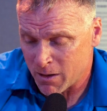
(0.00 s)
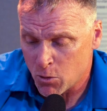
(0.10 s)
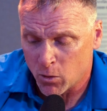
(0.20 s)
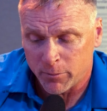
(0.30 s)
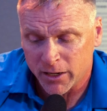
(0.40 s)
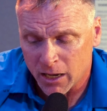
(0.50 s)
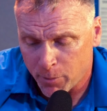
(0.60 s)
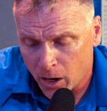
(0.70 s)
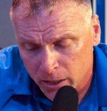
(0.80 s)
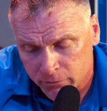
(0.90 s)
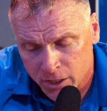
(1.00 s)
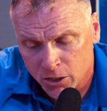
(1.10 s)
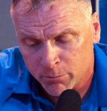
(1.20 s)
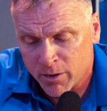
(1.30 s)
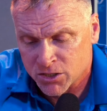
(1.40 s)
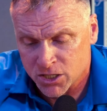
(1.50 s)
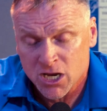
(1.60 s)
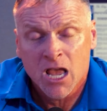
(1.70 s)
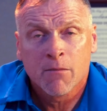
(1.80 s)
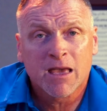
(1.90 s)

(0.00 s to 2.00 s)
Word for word: Maybe you want to bring a partner into your business.